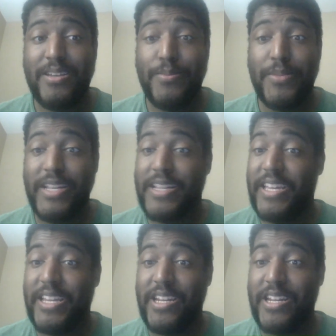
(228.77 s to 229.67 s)
But at
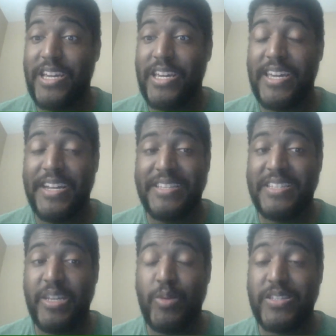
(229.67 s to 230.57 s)
the end of the day,
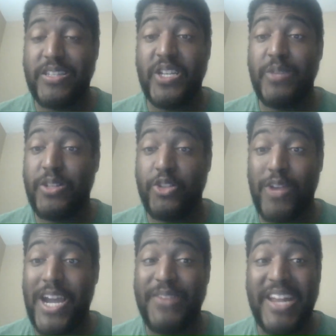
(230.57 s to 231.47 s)
Kansas City was still able to
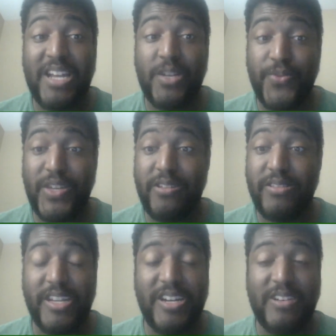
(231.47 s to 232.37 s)
drive down the
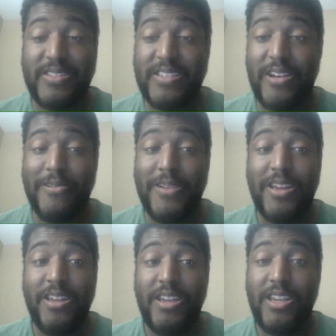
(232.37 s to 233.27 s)
field, though. So
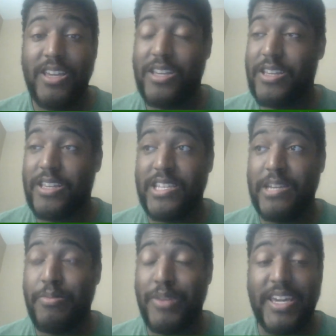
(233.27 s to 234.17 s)

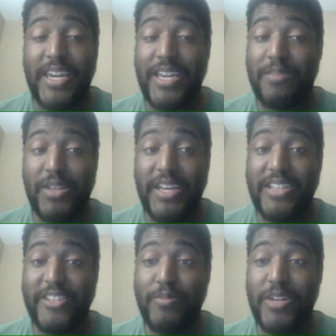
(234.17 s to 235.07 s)
Tampa Bay can't
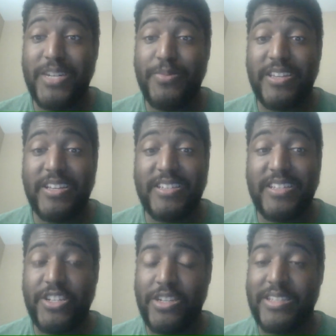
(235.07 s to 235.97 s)
complain too much
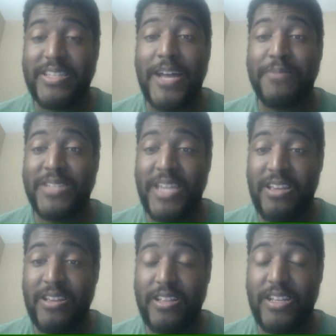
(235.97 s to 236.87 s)
because they should have stopped
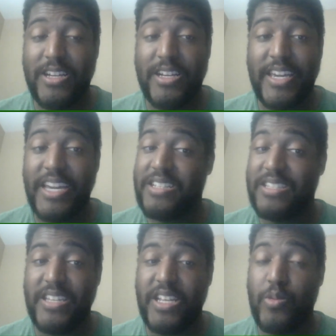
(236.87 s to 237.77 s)
uh,
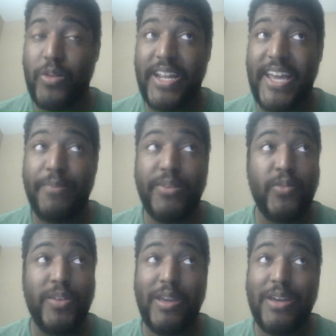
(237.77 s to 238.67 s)
Kansas City when it
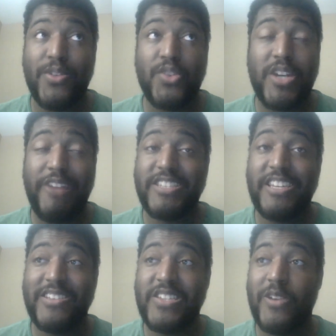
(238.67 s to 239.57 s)
happened. When you have Travis
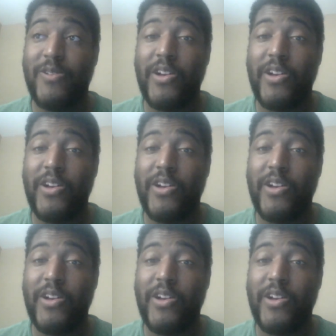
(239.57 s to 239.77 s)
Kelsey going